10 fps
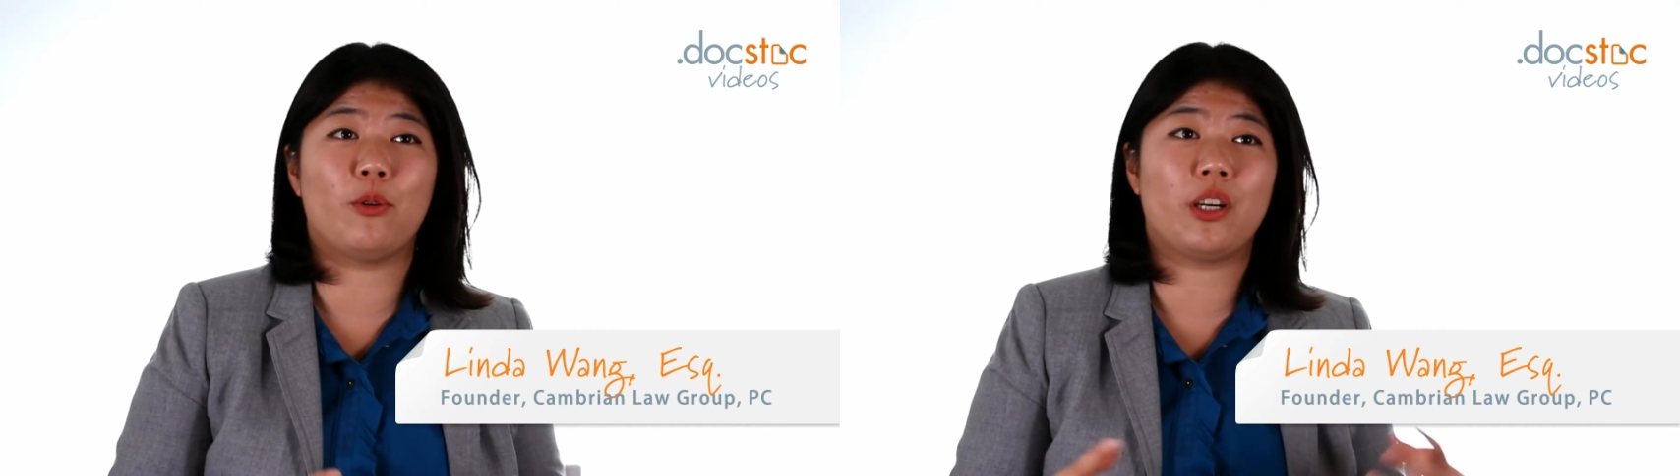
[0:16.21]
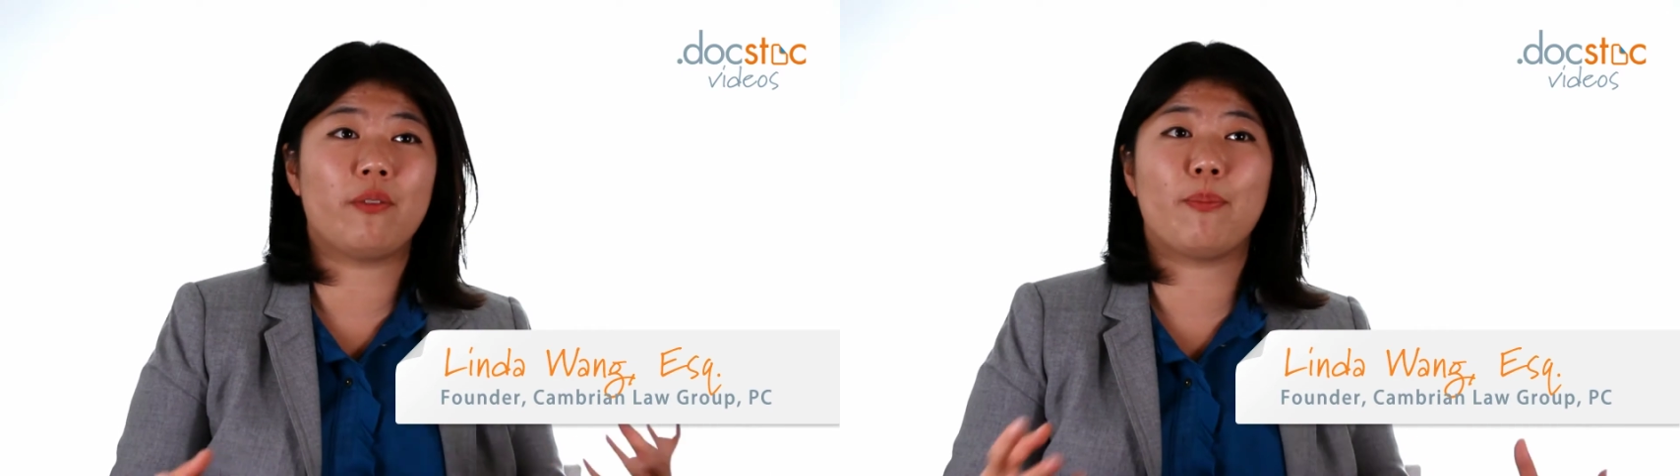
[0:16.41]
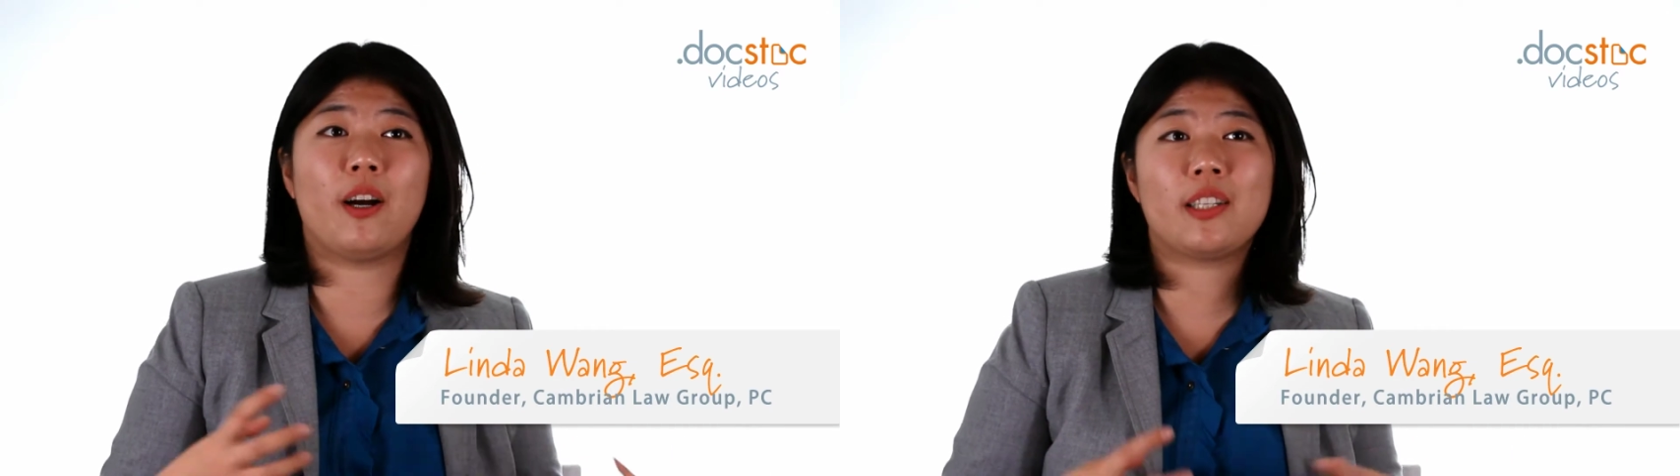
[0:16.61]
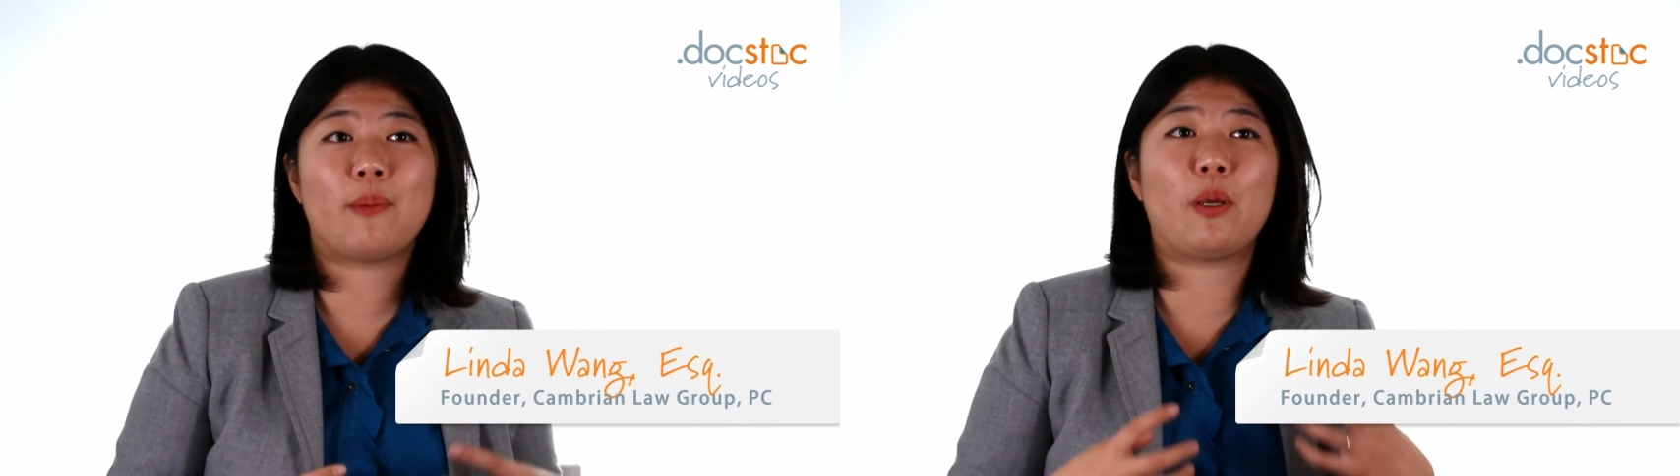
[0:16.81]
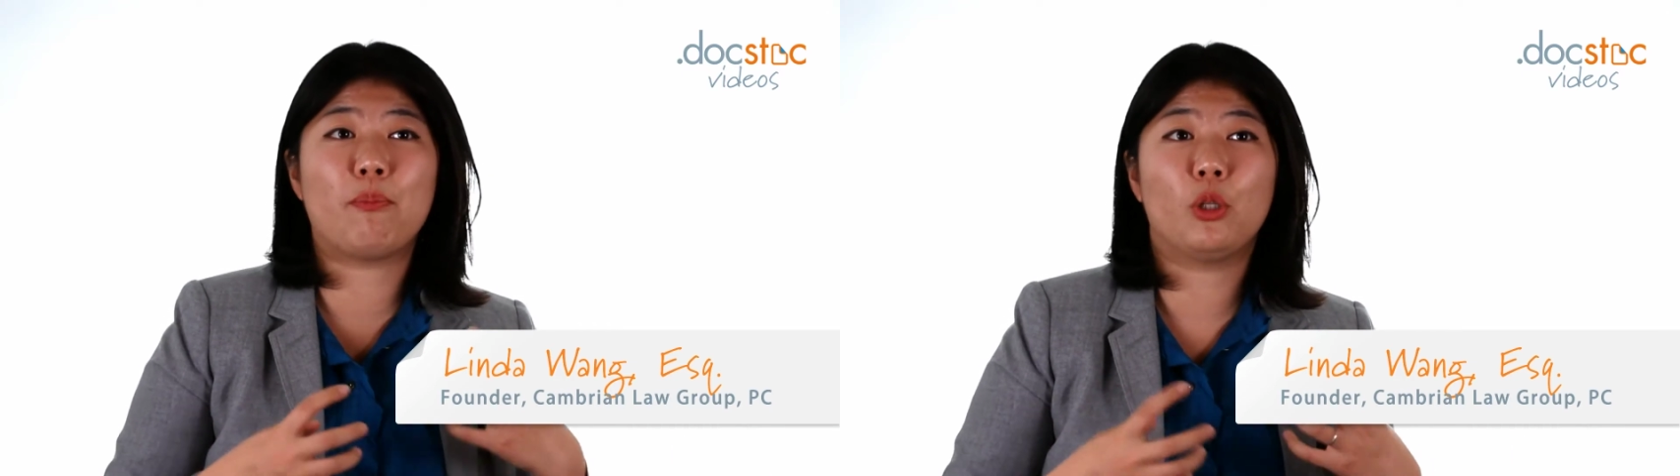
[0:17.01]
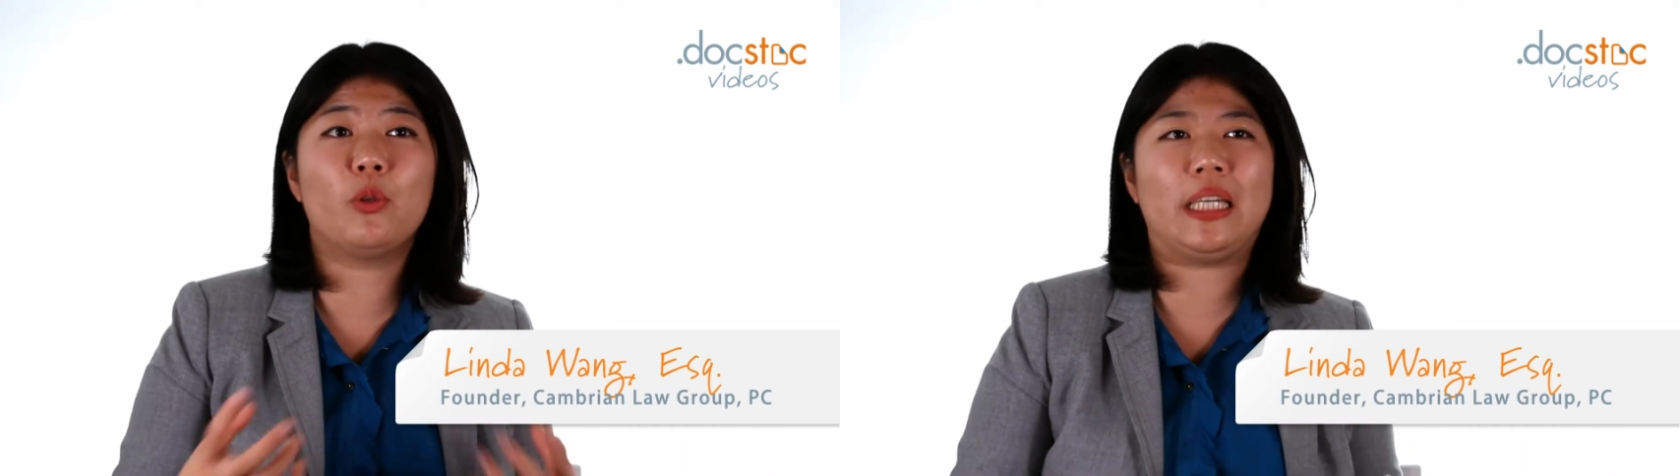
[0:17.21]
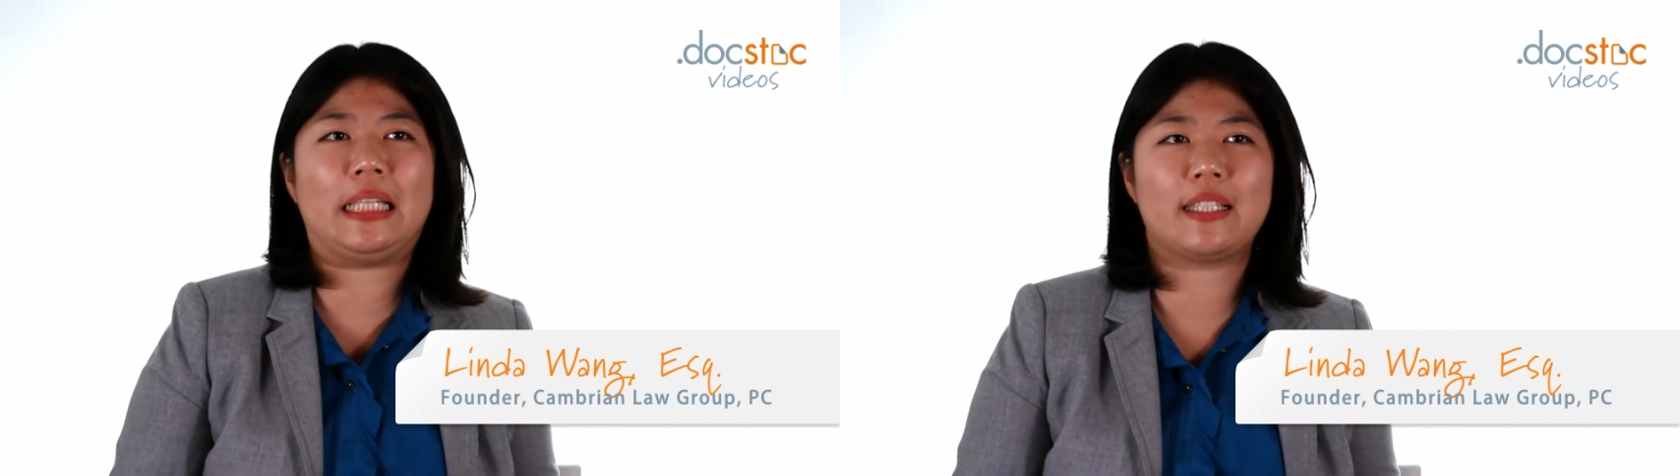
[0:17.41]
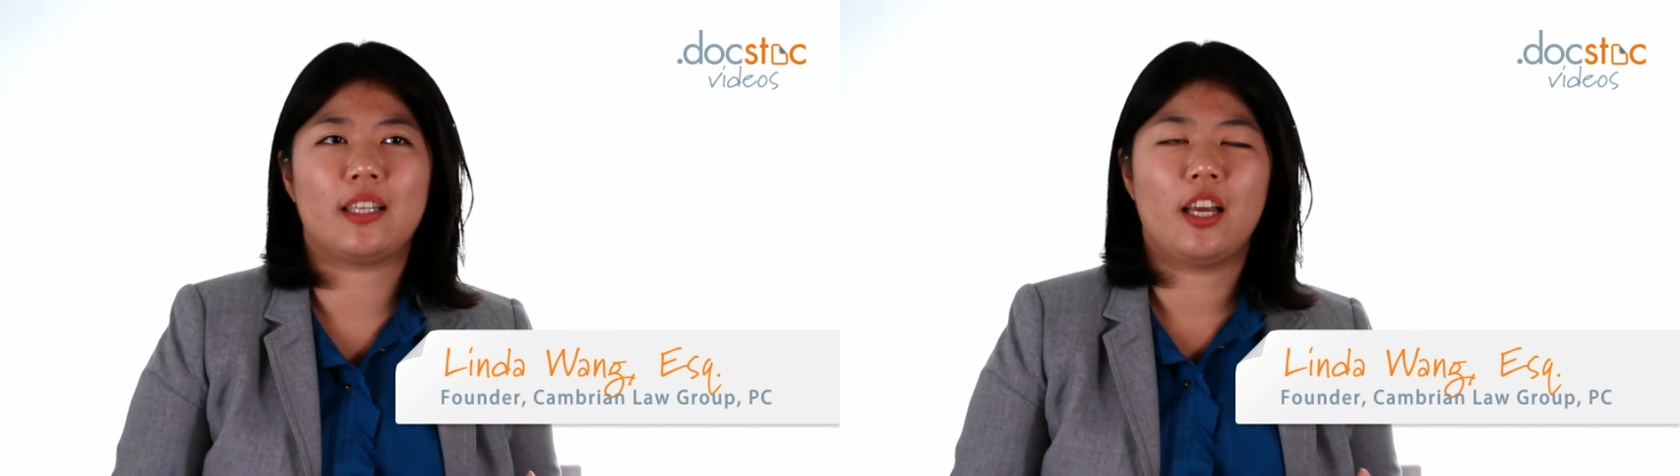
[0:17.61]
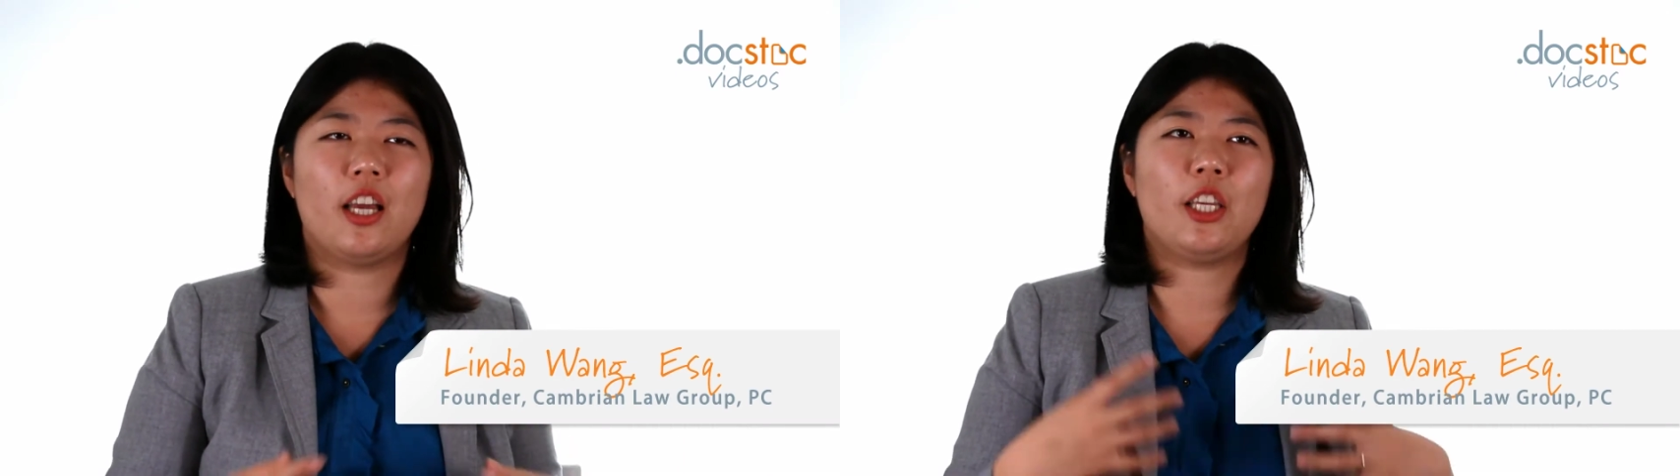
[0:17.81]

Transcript: or even part-time employees.